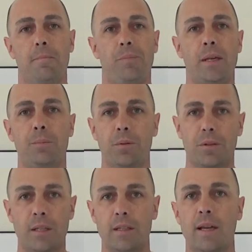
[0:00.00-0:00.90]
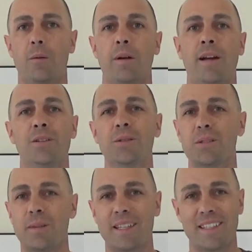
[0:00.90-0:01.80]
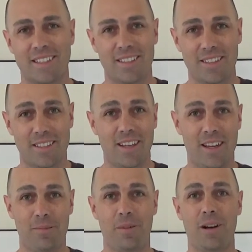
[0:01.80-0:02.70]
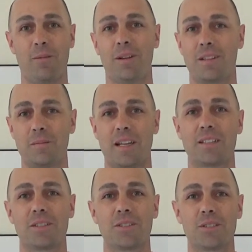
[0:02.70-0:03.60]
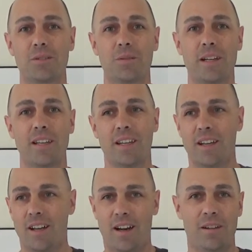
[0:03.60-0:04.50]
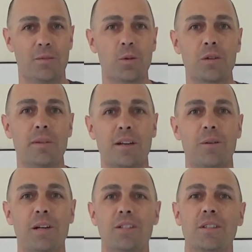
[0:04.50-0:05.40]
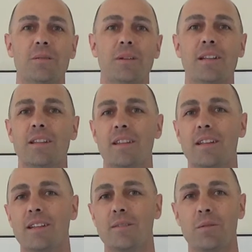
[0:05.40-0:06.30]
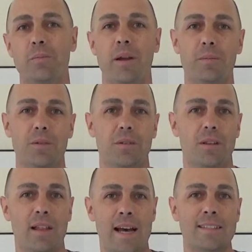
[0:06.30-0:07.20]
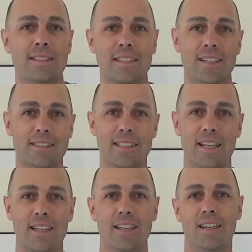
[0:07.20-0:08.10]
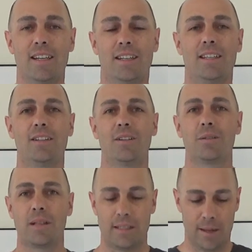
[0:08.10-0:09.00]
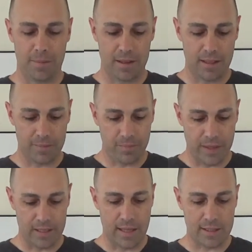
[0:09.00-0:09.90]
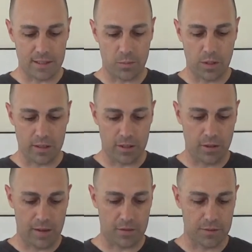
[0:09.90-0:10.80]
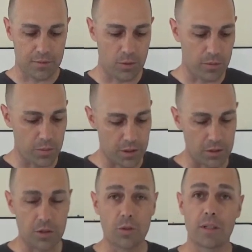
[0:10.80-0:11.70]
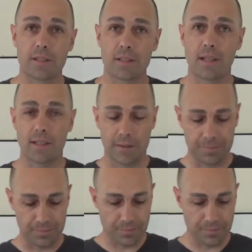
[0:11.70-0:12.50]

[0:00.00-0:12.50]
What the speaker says: People think that way. I do it to my kids all the time. When I want them to answer a certain way, I'll word my question in a way that they remember the last thing I said, you know, that type of thing. And that's what you have to avoid when you're doing a study.